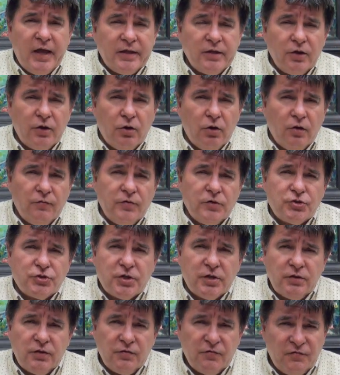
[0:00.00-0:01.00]

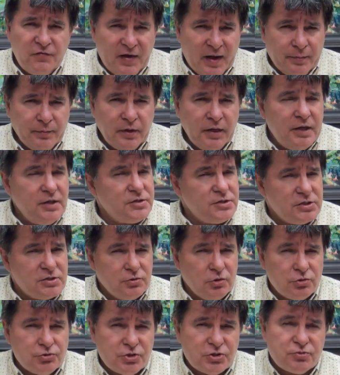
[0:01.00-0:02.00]
Yanukovych and the family. This is
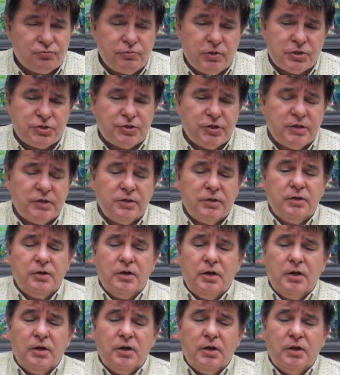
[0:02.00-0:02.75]
not just Russia.